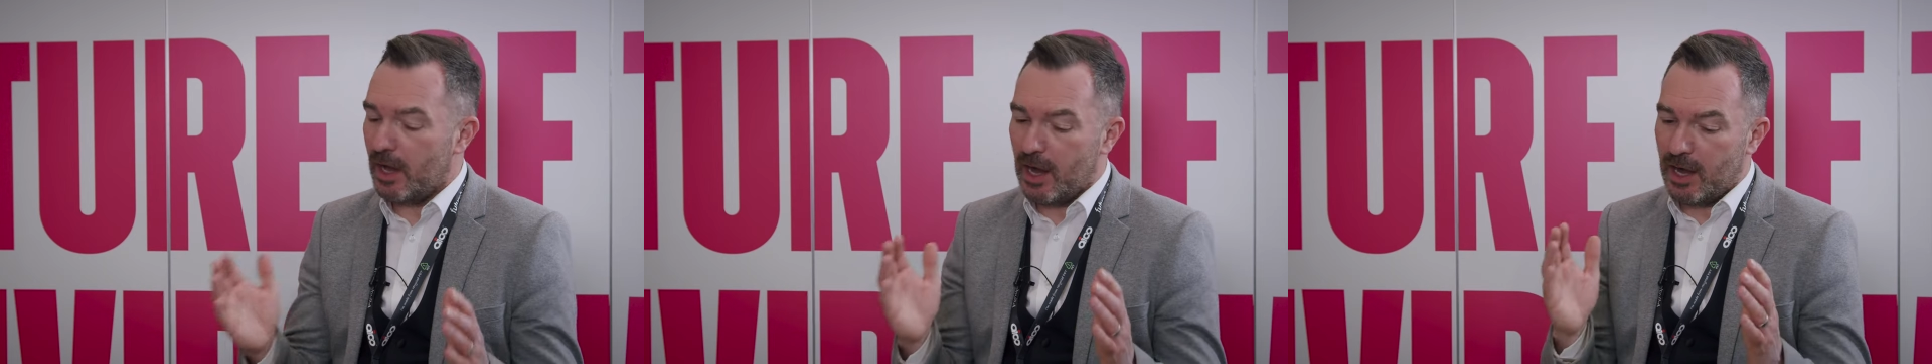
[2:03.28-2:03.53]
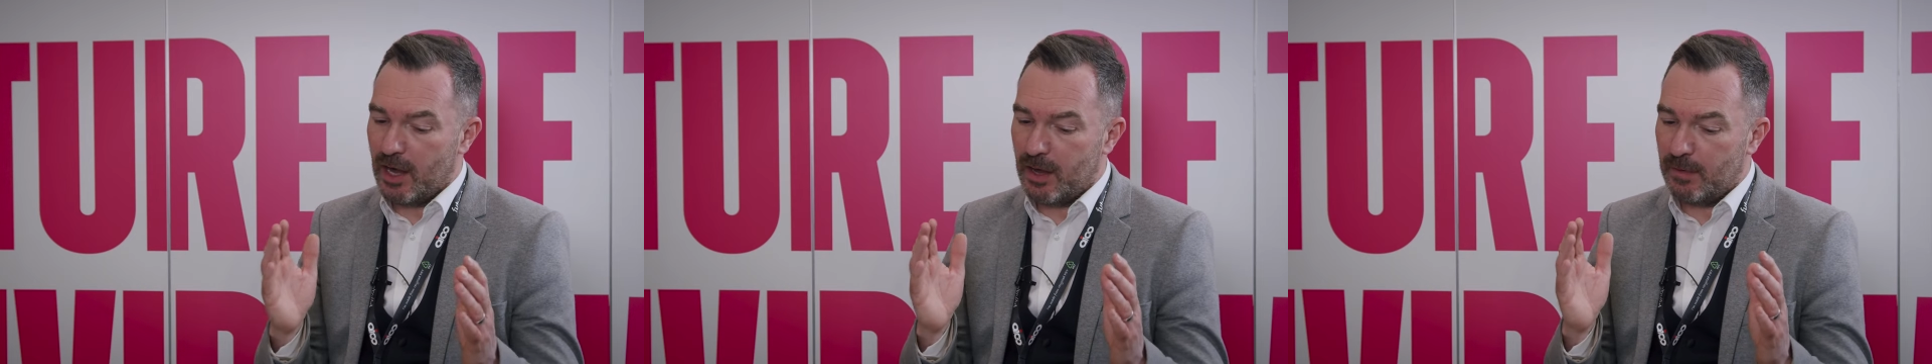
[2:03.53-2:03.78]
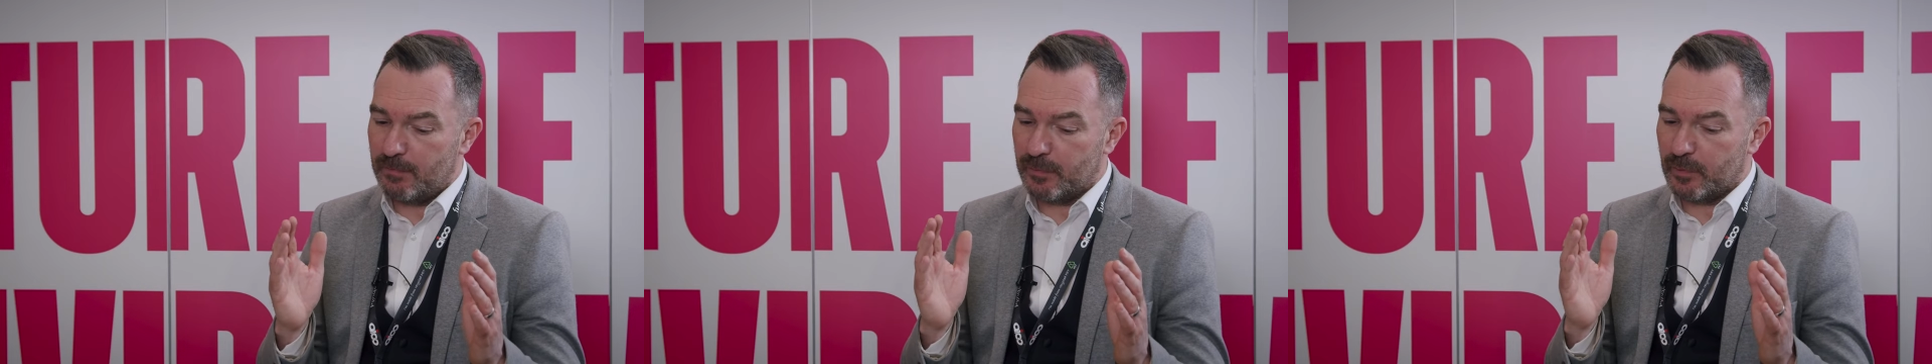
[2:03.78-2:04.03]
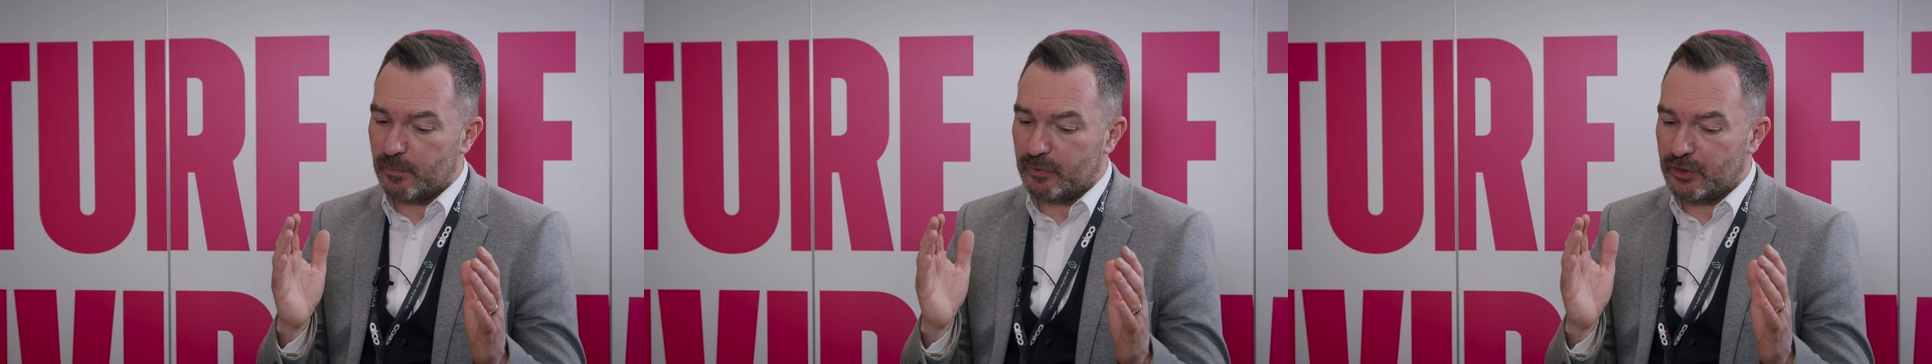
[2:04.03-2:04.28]

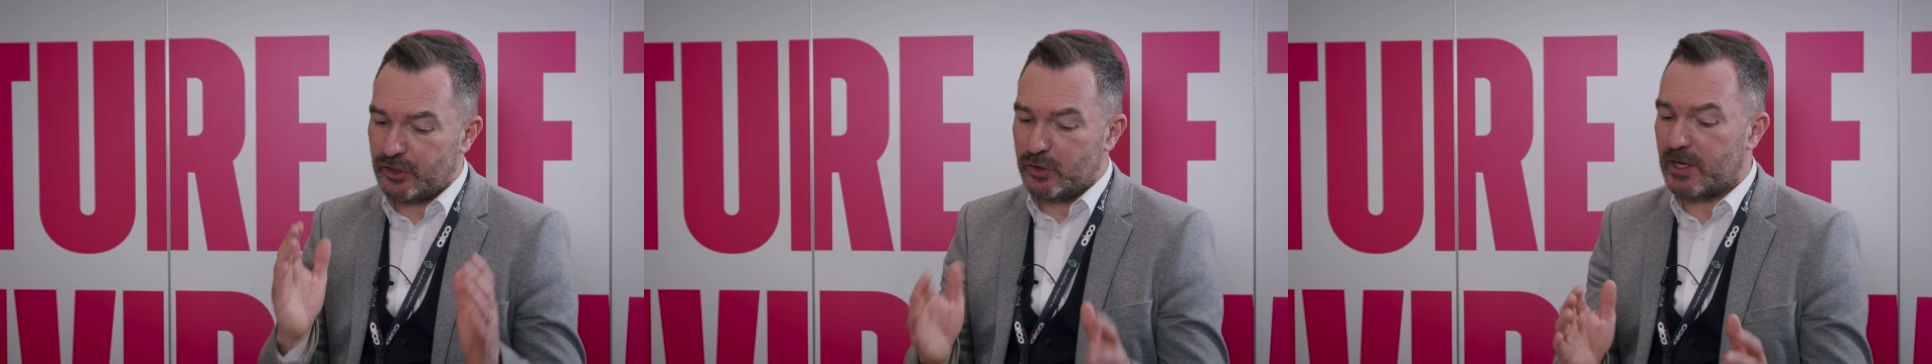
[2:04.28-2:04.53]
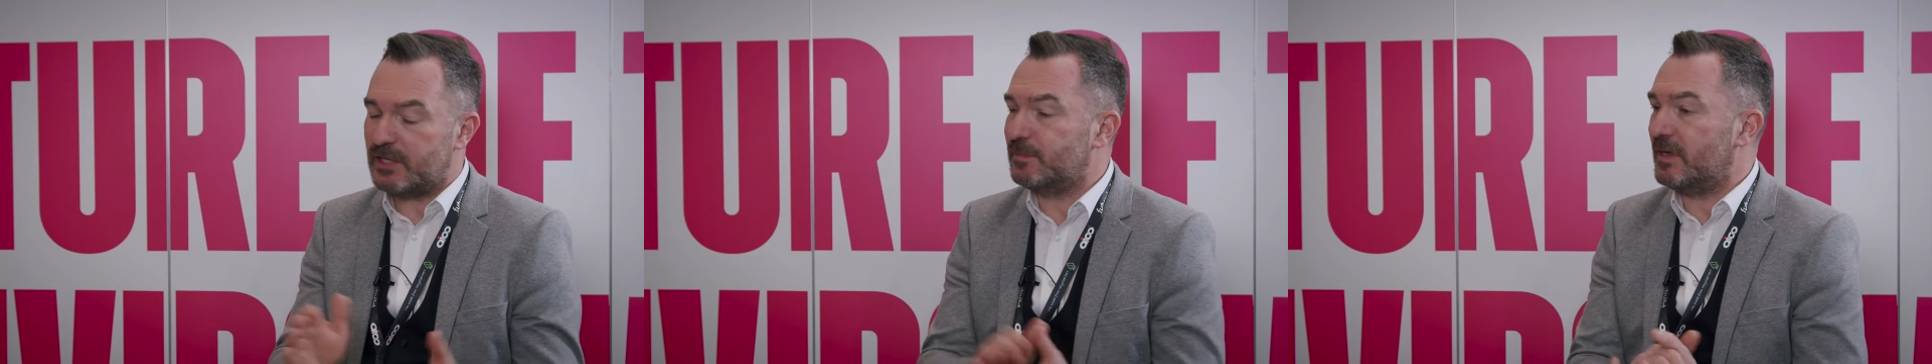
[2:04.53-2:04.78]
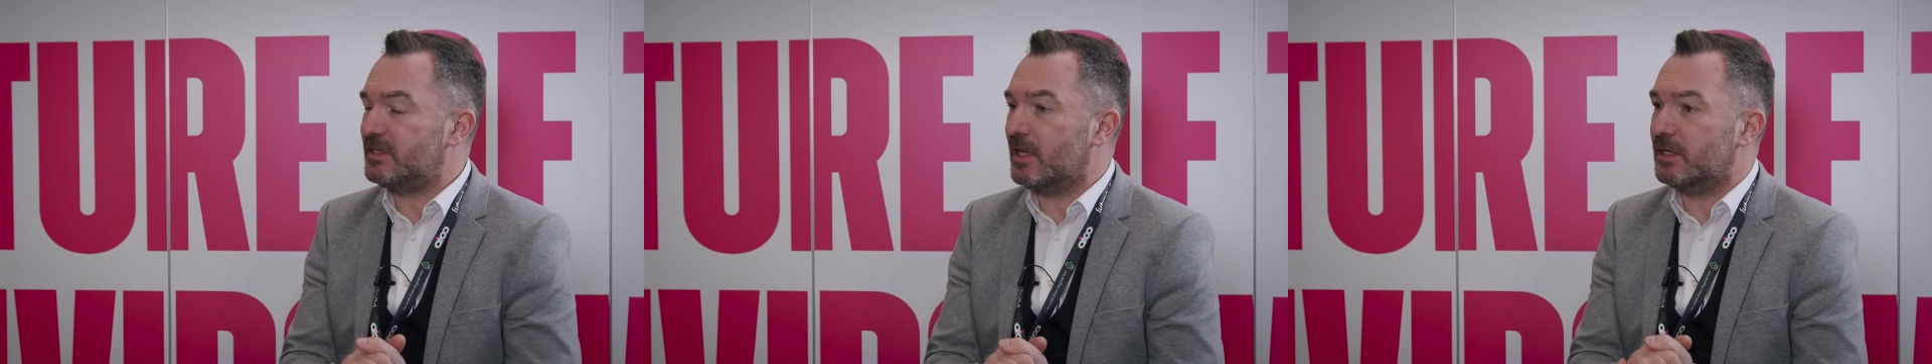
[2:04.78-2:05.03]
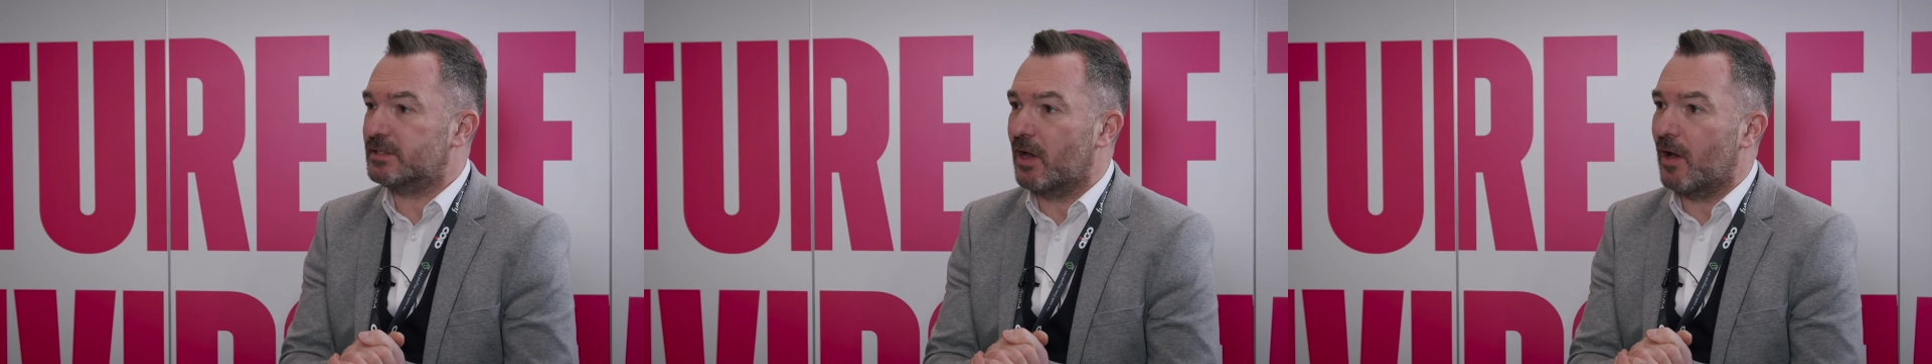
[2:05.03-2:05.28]
um, the U K's been
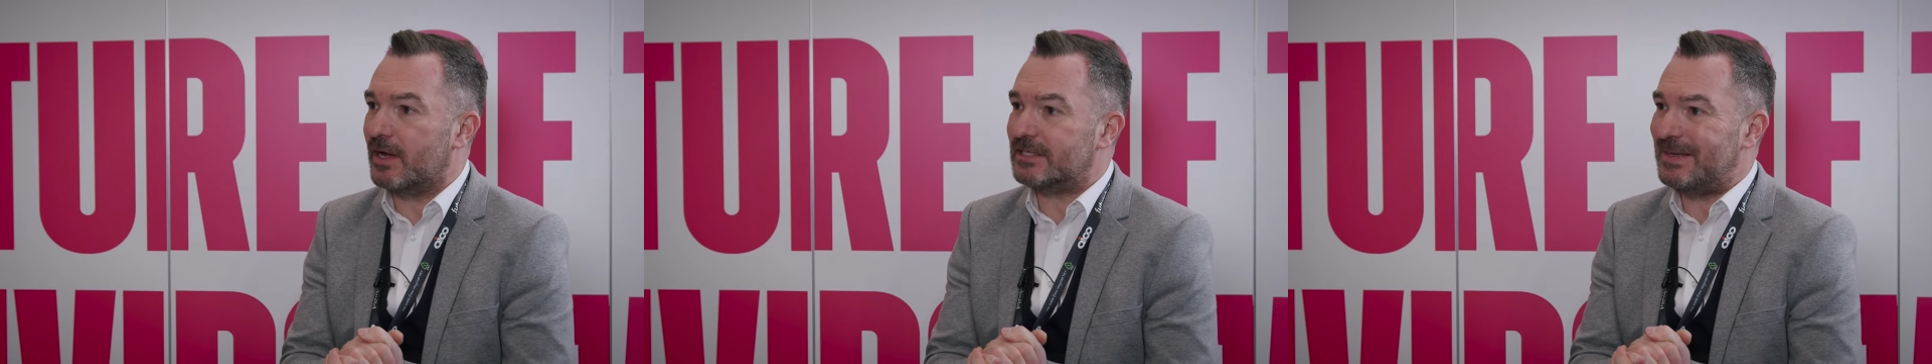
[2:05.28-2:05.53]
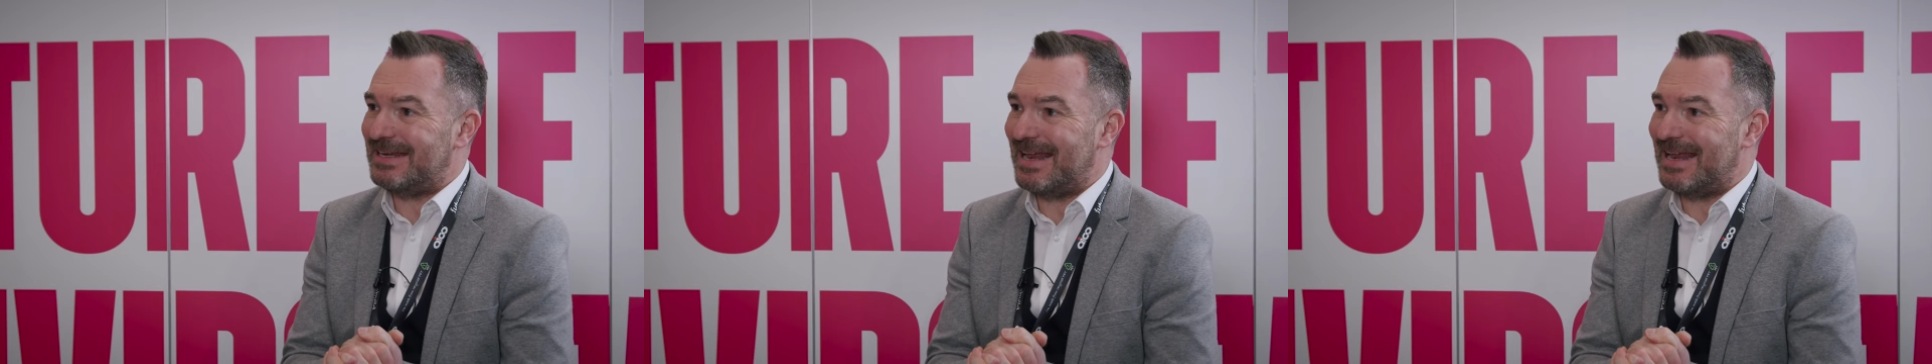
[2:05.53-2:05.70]
set a target to be